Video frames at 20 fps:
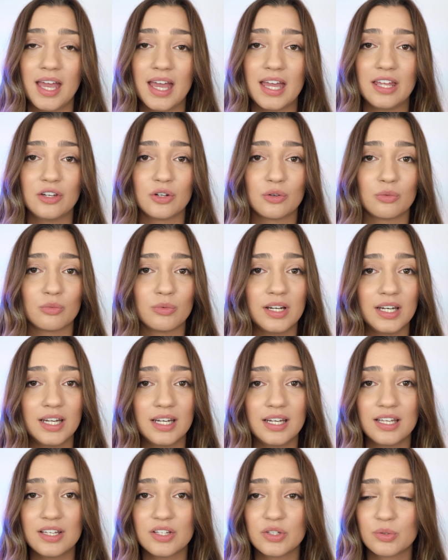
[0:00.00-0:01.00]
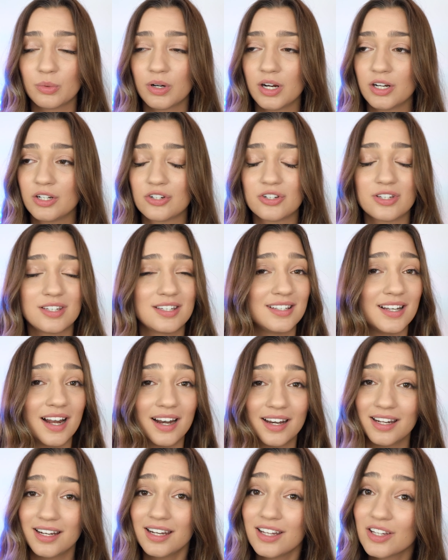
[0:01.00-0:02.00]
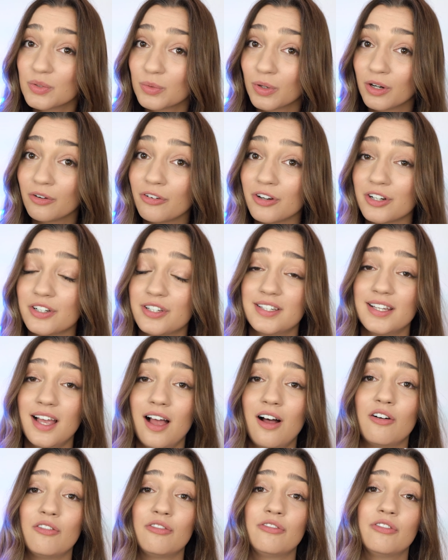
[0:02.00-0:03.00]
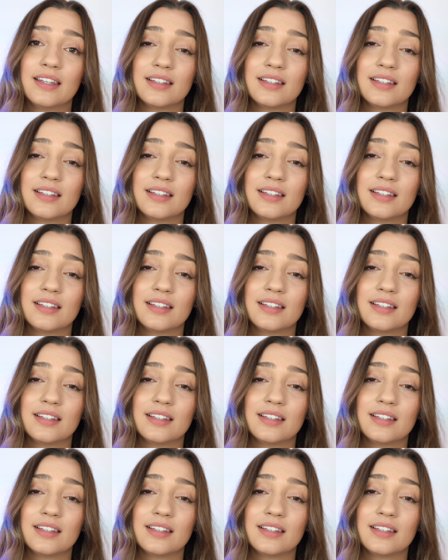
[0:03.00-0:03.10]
and you're reading His Word, you're studying His Word for yourself,